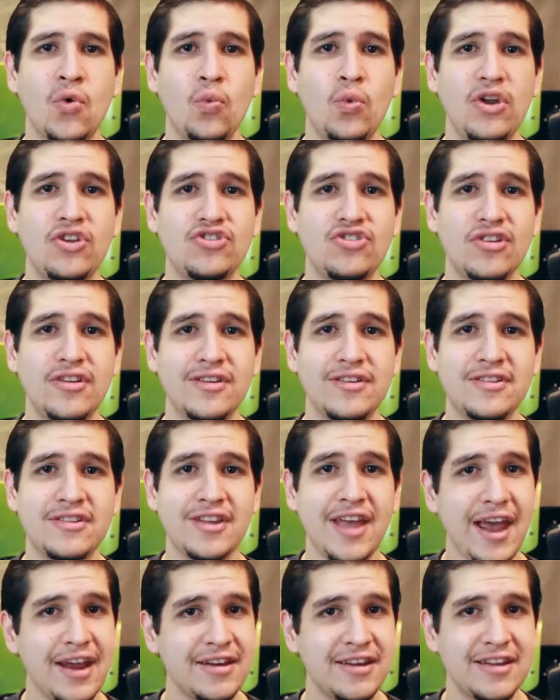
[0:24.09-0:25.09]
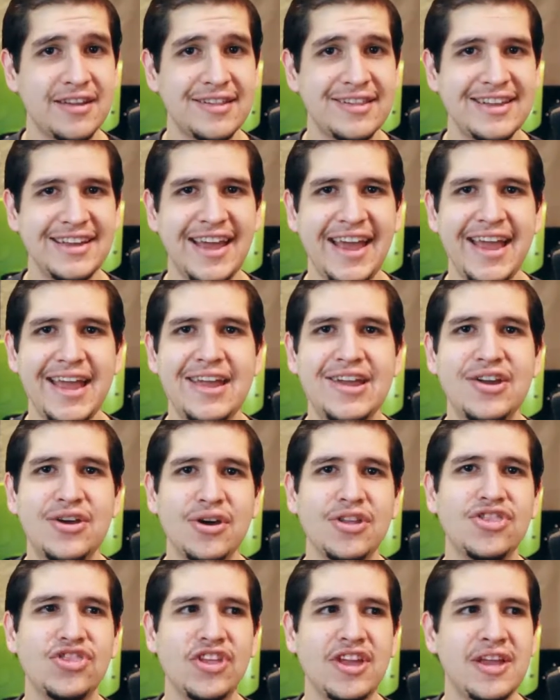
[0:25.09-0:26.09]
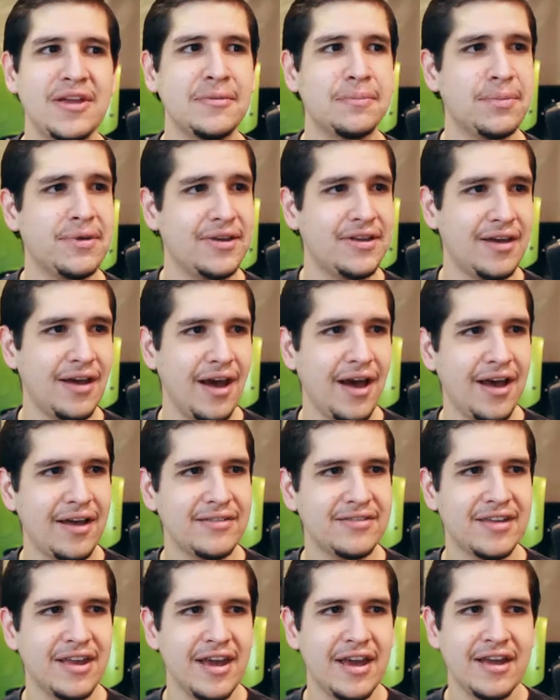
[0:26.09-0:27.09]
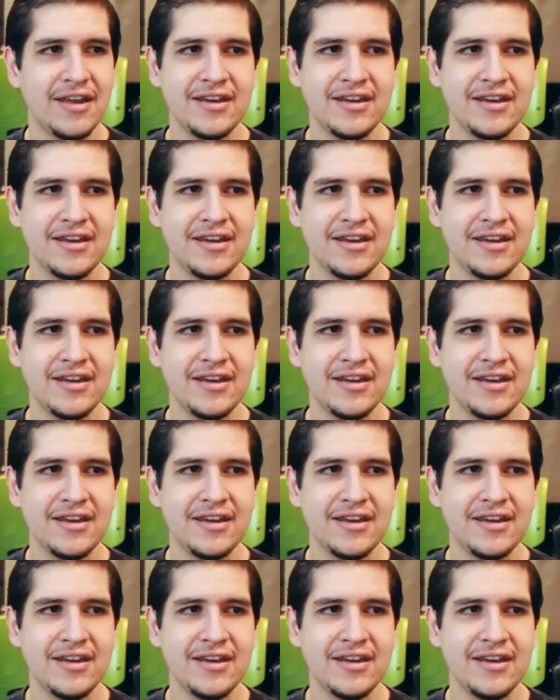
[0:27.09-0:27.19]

which is technically a good thing because